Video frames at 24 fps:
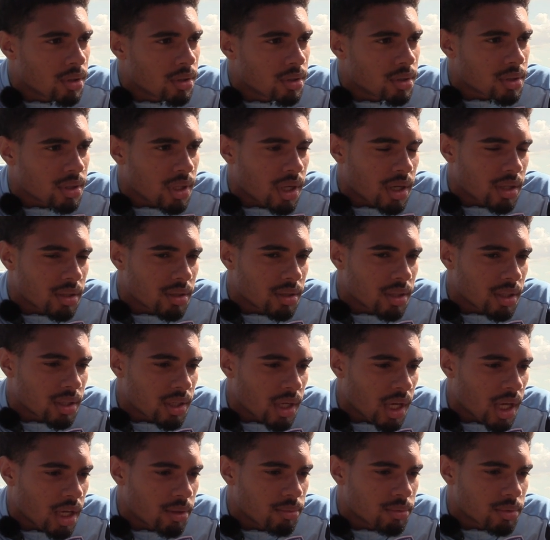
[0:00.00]
It's like, the
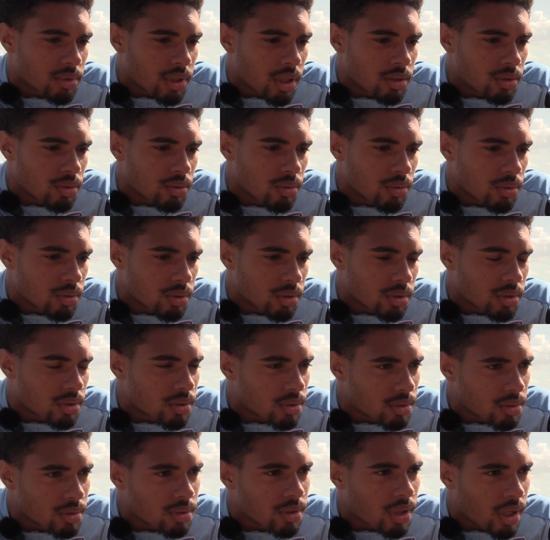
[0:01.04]
game
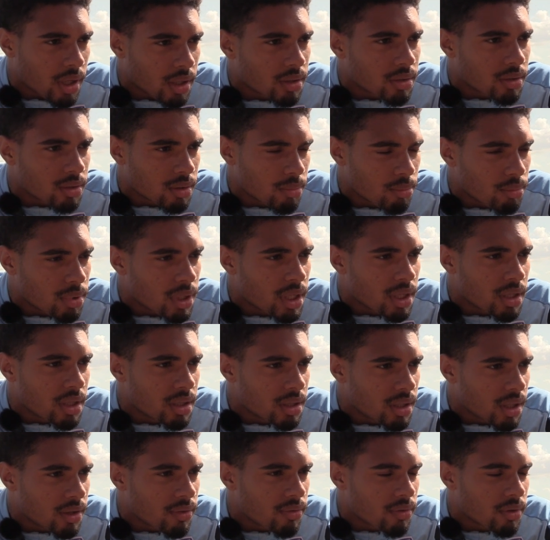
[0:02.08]
schedule's like completely
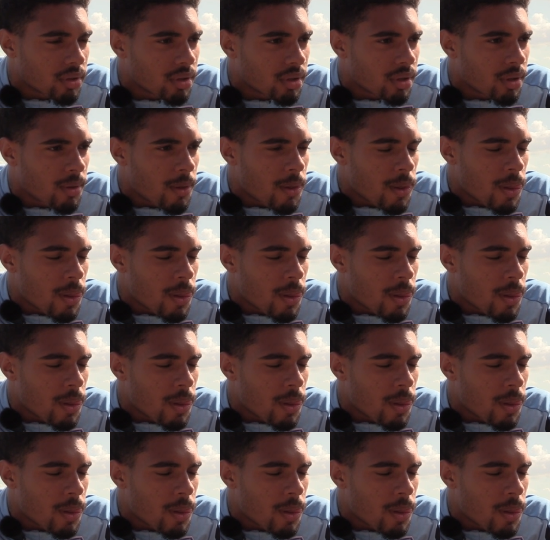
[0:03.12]
different.